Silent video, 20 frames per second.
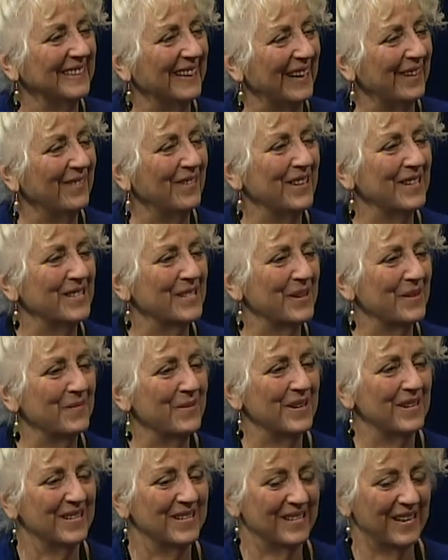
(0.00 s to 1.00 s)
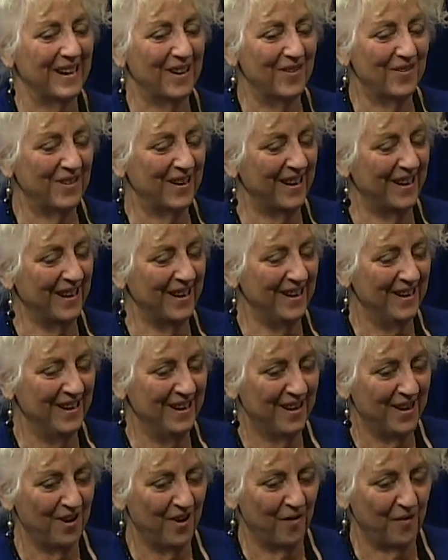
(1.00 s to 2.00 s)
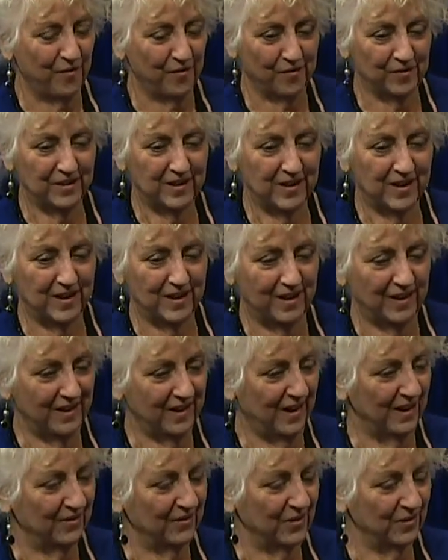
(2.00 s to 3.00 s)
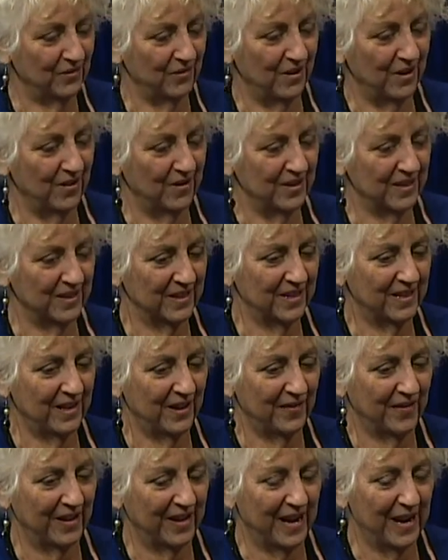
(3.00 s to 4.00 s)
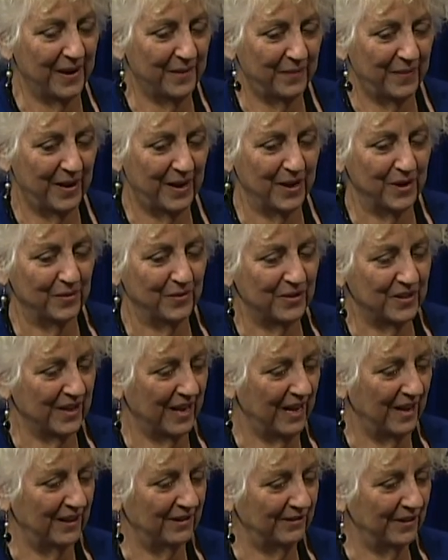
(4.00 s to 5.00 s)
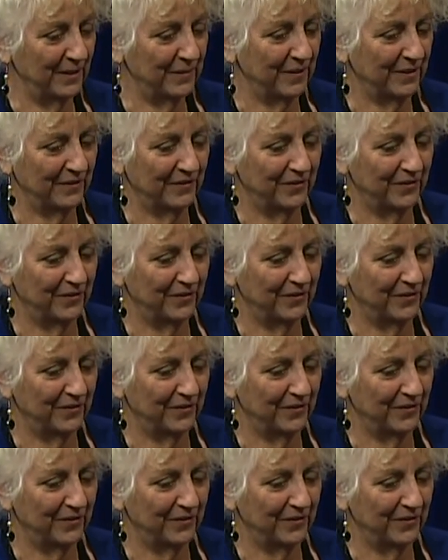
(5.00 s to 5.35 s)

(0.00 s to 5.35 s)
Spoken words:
I want somebody to say, okay, for a cut, I'll do all this stuff. I can't pay you a salary, but